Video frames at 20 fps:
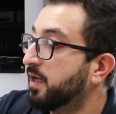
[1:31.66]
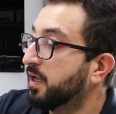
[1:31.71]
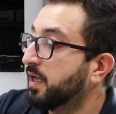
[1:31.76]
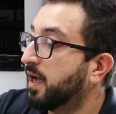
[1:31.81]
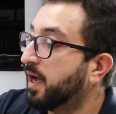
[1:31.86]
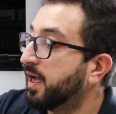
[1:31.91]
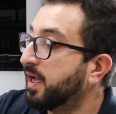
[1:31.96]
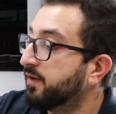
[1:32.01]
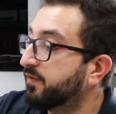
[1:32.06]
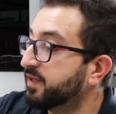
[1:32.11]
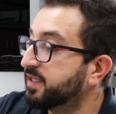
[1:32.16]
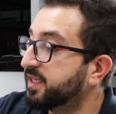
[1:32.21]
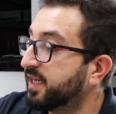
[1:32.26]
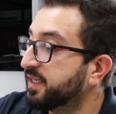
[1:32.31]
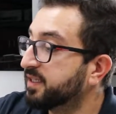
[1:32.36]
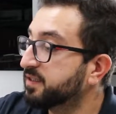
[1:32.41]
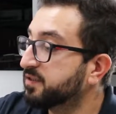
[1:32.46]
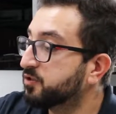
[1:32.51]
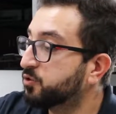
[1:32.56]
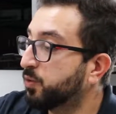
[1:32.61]
I have a
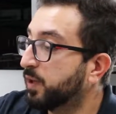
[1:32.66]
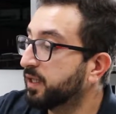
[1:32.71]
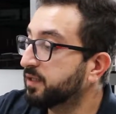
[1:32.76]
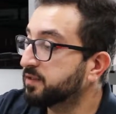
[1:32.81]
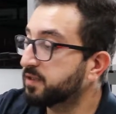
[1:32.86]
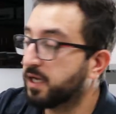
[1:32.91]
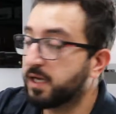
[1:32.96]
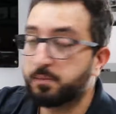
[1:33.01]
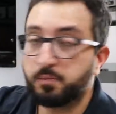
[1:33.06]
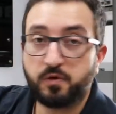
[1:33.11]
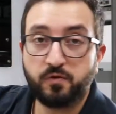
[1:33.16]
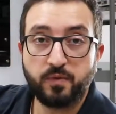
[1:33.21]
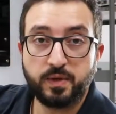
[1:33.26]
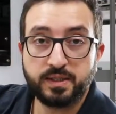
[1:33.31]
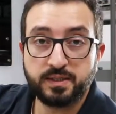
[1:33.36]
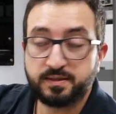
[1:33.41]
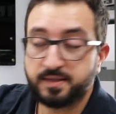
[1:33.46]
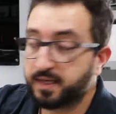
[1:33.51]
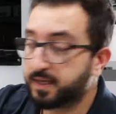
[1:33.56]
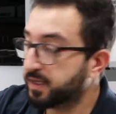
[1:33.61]
test dwell time of
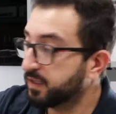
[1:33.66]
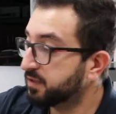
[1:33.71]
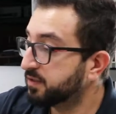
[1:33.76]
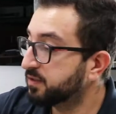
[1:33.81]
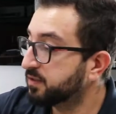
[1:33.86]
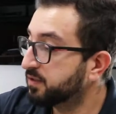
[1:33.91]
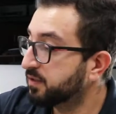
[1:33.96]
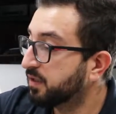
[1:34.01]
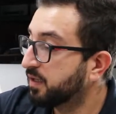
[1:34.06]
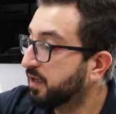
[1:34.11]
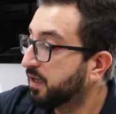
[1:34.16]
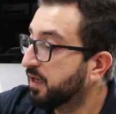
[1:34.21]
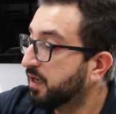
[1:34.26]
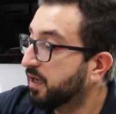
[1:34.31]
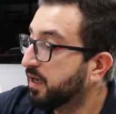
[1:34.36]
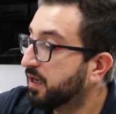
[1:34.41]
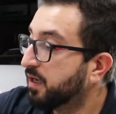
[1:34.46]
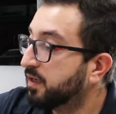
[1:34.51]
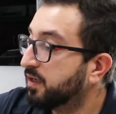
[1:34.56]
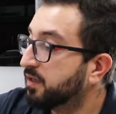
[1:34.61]
one seconds,
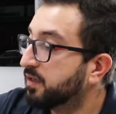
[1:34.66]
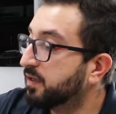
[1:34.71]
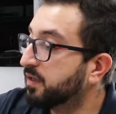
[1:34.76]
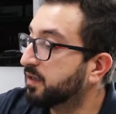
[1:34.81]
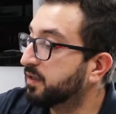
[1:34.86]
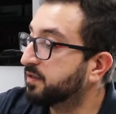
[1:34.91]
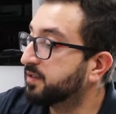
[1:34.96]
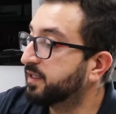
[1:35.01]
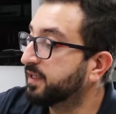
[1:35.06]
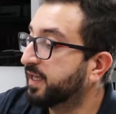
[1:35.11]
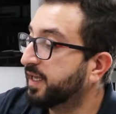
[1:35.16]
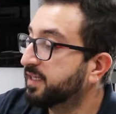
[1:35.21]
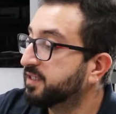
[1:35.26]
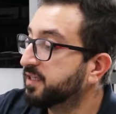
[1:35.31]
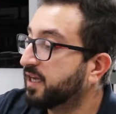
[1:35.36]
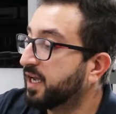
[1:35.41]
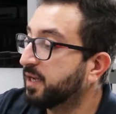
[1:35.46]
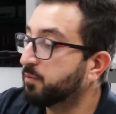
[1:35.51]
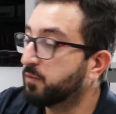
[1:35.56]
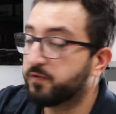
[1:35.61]
uh, delay
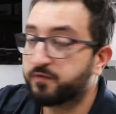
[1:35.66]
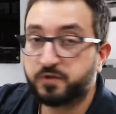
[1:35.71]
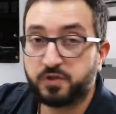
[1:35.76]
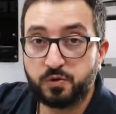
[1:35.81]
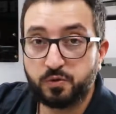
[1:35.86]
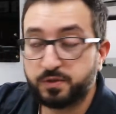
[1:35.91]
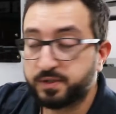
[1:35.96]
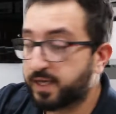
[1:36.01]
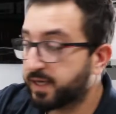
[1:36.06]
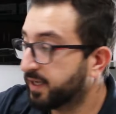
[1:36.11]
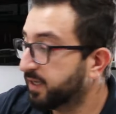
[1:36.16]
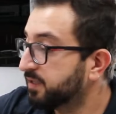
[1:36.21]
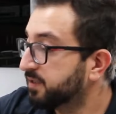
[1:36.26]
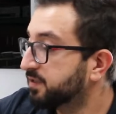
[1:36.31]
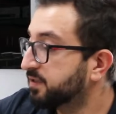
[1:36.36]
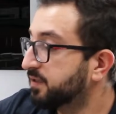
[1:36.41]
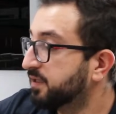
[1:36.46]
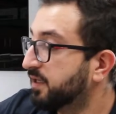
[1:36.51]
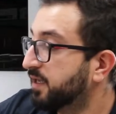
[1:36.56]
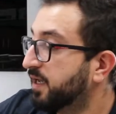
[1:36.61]
time of two
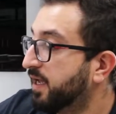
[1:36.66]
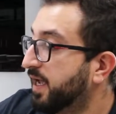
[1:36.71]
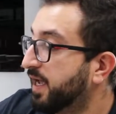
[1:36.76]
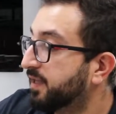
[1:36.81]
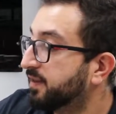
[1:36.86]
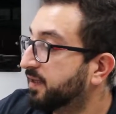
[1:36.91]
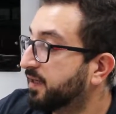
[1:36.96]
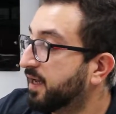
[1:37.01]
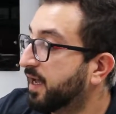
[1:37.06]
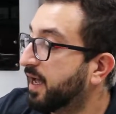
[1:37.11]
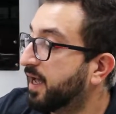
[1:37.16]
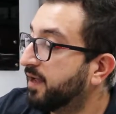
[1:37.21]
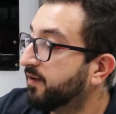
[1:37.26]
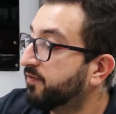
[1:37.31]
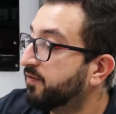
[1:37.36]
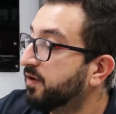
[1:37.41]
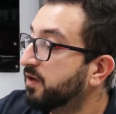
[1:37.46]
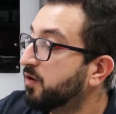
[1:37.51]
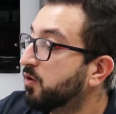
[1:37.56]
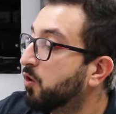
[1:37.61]
seconds, and then I
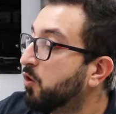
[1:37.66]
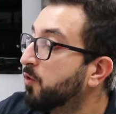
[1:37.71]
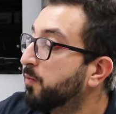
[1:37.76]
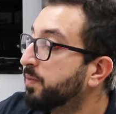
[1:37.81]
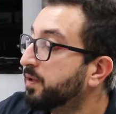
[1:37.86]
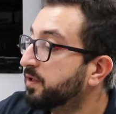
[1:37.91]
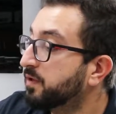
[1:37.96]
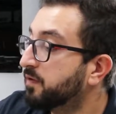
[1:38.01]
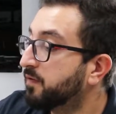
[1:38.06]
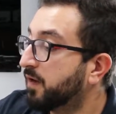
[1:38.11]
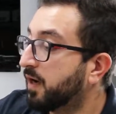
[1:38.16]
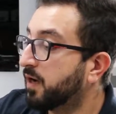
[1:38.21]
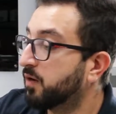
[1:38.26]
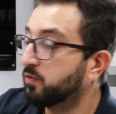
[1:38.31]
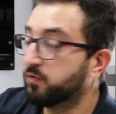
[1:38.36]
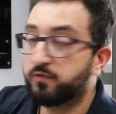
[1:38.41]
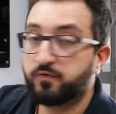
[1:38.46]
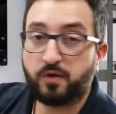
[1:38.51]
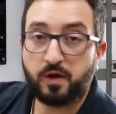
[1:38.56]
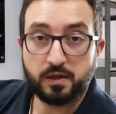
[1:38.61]
have an open
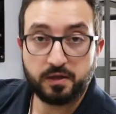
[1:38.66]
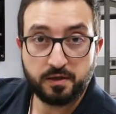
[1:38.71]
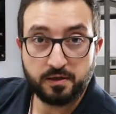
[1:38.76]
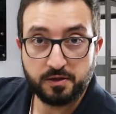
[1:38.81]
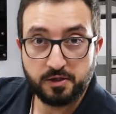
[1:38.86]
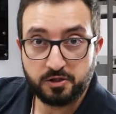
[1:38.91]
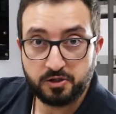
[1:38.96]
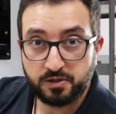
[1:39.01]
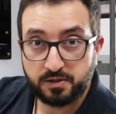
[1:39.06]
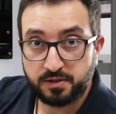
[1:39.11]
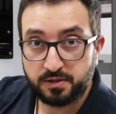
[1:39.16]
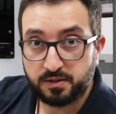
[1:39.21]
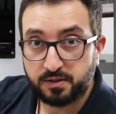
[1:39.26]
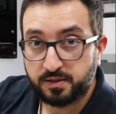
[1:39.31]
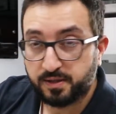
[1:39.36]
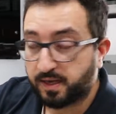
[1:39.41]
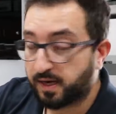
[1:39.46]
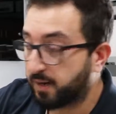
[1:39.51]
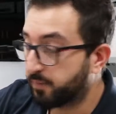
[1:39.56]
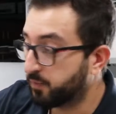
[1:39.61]
ground fault condition
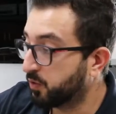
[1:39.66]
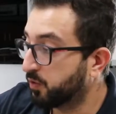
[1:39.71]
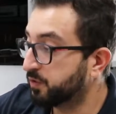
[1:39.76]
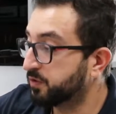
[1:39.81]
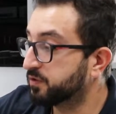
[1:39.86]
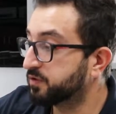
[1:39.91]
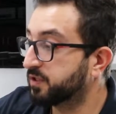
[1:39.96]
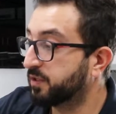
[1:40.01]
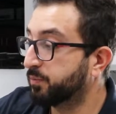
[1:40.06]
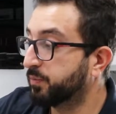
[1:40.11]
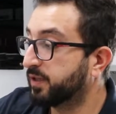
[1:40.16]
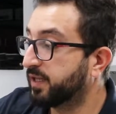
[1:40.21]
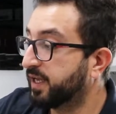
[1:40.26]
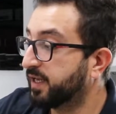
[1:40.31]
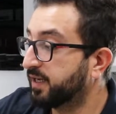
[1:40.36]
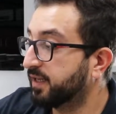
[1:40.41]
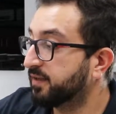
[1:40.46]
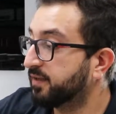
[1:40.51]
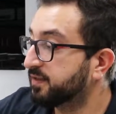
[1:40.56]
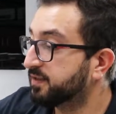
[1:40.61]
that I'm going to
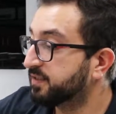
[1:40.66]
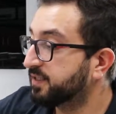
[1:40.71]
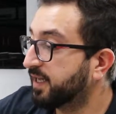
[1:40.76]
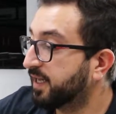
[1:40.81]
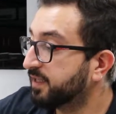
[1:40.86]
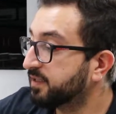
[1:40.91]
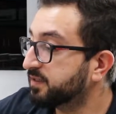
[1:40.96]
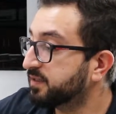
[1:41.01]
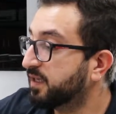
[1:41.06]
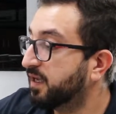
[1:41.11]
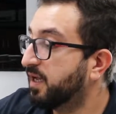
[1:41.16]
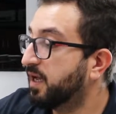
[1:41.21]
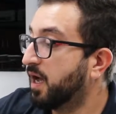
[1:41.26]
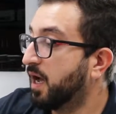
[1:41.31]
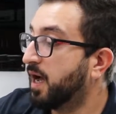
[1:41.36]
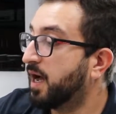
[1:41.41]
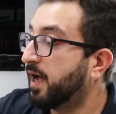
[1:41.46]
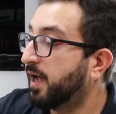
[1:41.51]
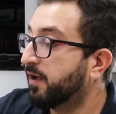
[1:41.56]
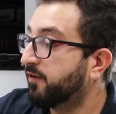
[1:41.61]
simulate in this test.
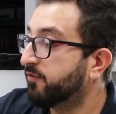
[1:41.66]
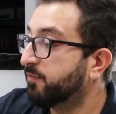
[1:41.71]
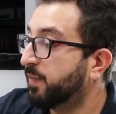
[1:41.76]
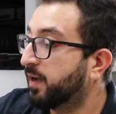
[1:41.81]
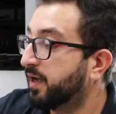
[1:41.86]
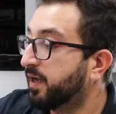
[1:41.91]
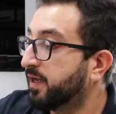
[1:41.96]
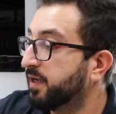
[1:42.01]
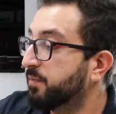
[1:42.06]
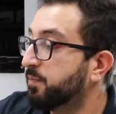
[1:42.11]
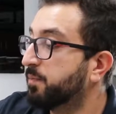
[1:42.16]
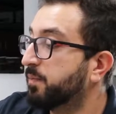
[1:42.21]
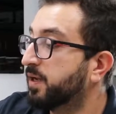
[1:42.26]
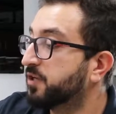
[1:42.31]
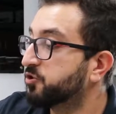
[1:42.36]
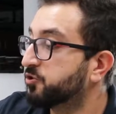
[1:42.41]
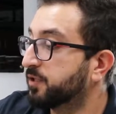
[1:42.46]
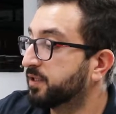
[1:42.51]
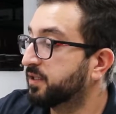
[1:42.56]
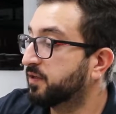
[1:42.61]
I have my
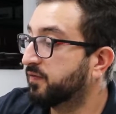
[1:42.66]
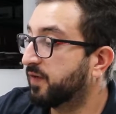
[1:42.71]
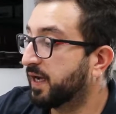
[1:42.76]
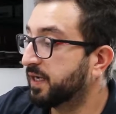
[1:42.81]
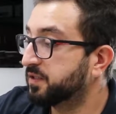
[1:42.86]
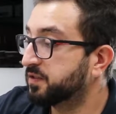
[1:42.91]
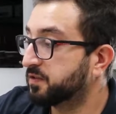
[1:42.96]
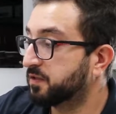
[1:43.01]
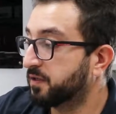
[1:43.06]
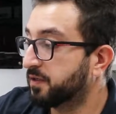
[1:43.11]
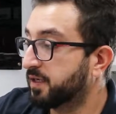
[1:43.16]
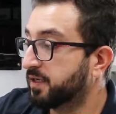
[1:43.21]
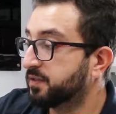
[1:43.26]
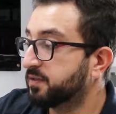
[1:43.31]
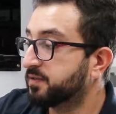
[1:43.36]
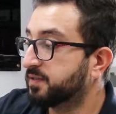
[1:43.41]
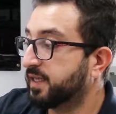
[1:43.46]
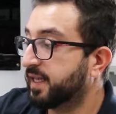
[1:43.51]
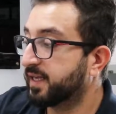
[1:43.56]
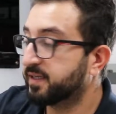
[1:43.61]
measuring device circuit
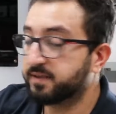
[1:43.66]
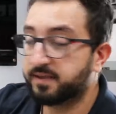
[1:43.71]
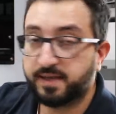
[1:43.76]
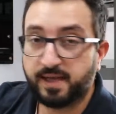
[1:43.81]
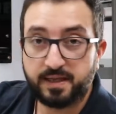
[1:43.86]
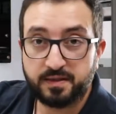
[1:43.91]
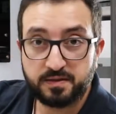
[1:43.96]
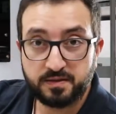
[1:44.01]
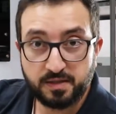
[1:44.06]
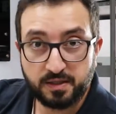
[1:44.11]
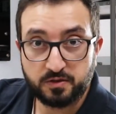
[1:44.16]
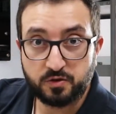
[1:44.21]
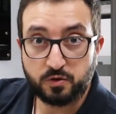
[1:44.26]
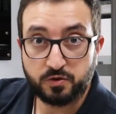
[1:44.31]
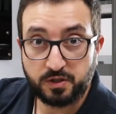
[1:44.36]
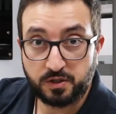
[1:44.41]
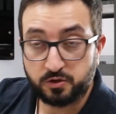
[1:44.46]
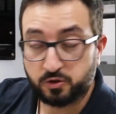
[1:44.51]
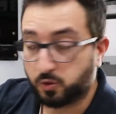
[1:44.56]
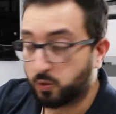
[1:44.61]
selected as
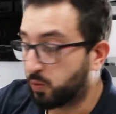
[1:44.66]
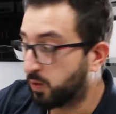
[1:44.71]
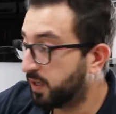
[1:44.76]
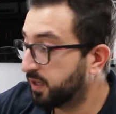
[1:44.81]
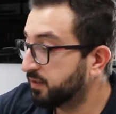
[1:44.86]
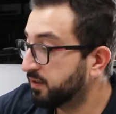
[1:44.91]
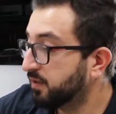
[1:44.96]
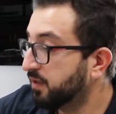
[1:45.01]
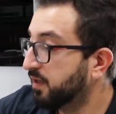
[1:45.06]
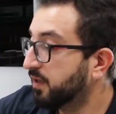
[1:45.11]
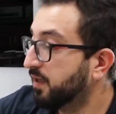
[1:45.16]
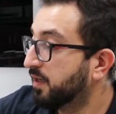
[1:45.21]
60601,